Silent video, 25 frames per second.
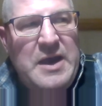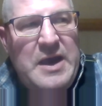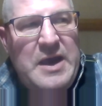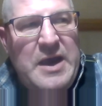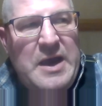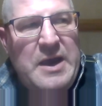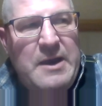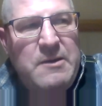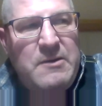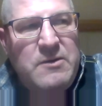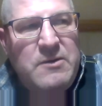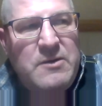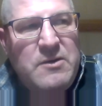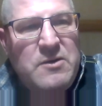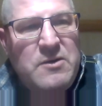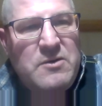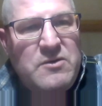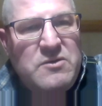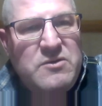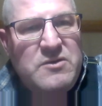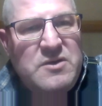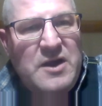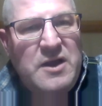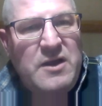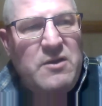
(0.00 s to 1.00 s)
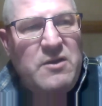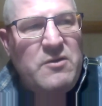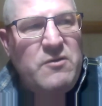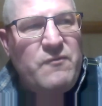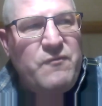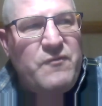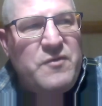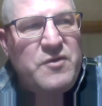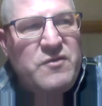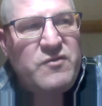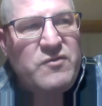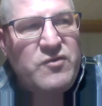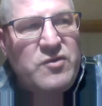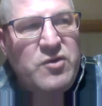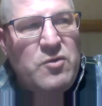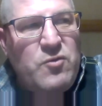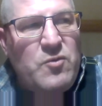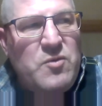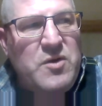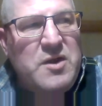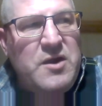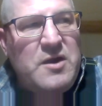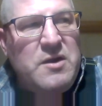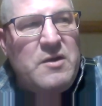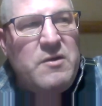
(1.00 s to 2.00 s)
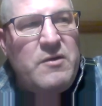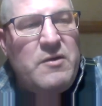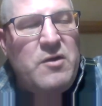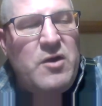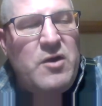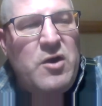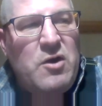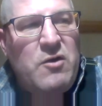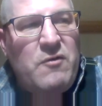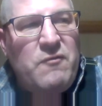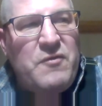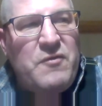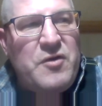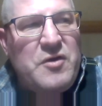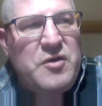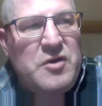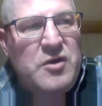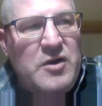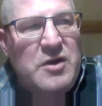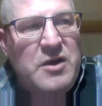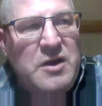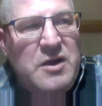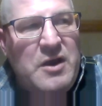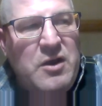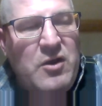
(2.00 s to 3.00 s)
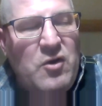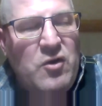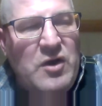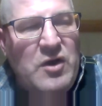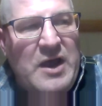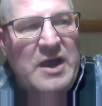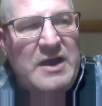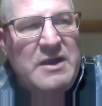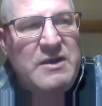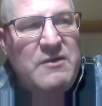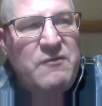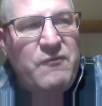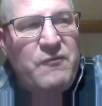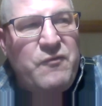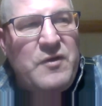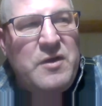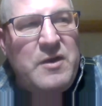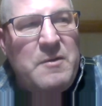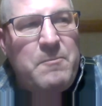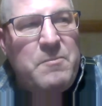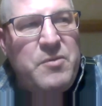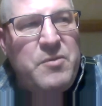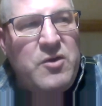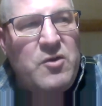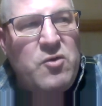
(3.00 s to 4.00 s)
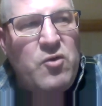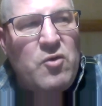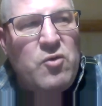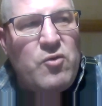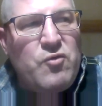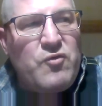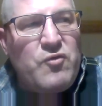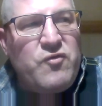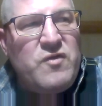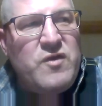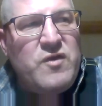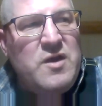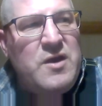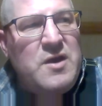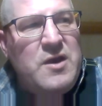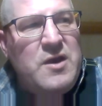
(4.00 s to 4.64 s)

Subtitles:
and tell the story over her life, because